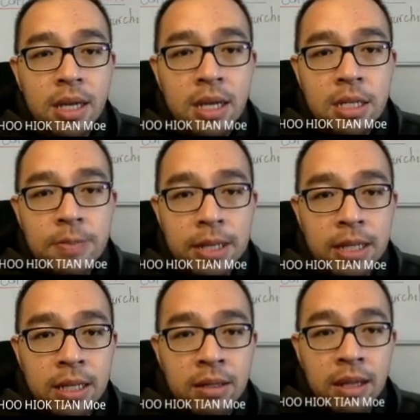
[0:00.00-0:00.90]
Speed
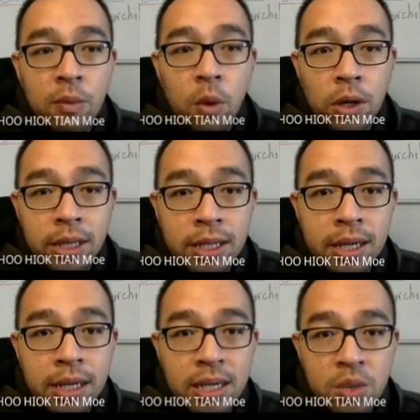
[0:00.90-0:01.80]
in
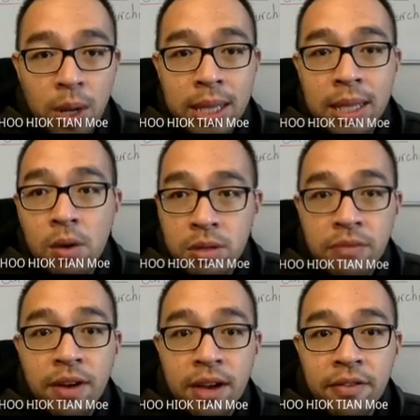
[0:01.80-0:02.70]
water is
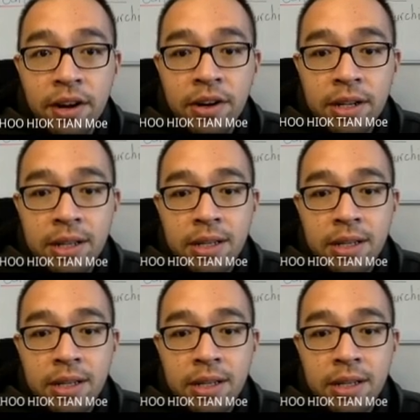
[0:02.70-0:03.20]
1,500.